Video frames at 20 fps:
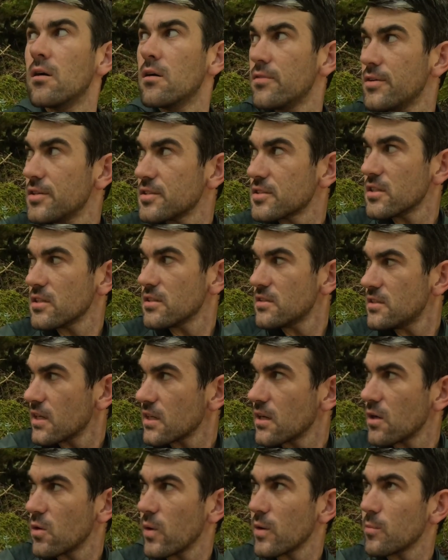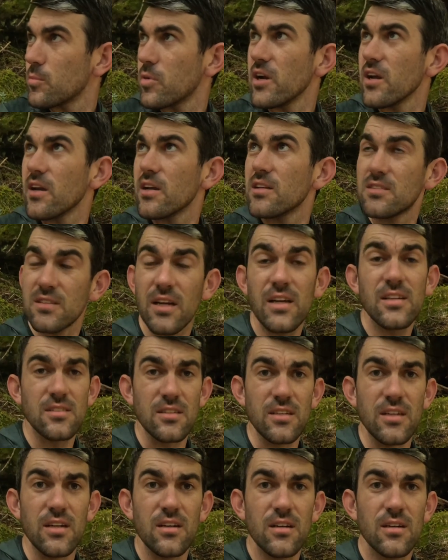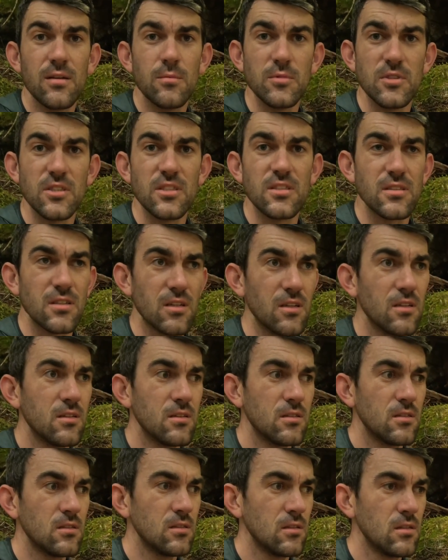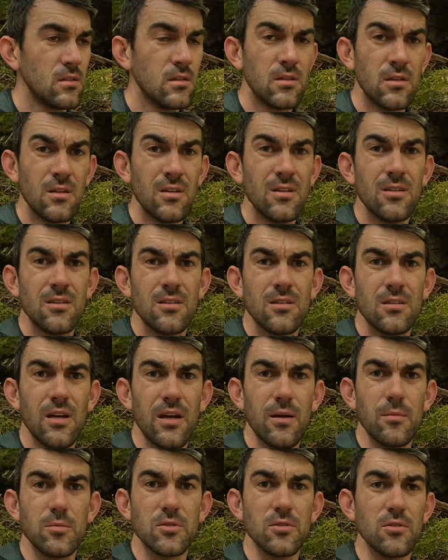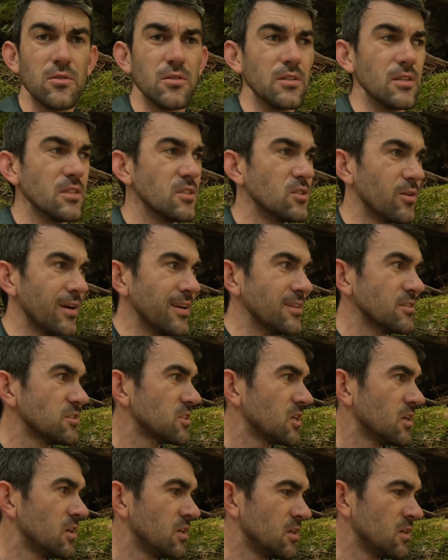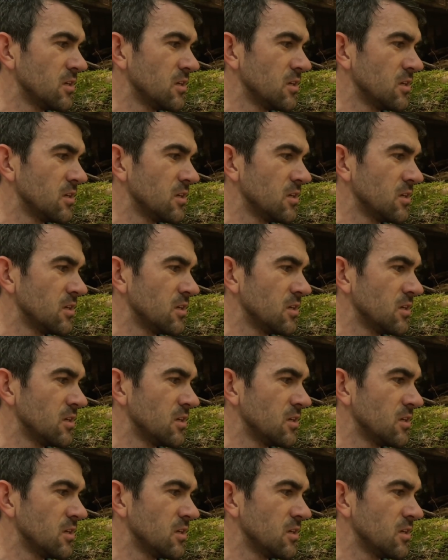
Feels good to take a quick break. It's nice in here. I'm just absolutely drenched.